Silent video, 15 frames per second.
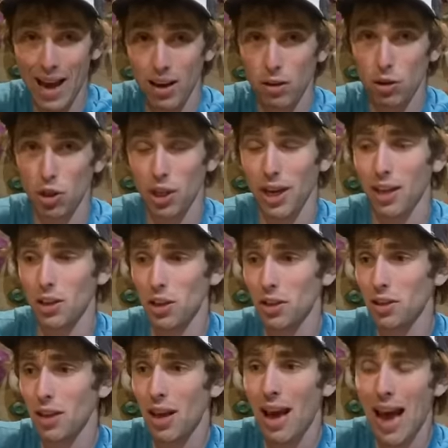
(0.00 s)
angle
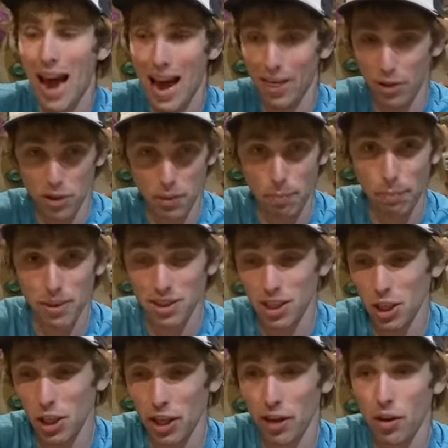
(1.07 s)
changes and there's a
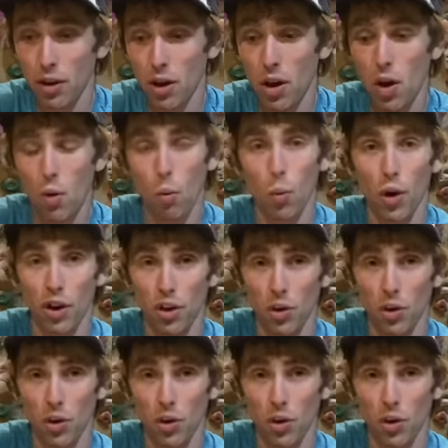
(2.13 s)
position where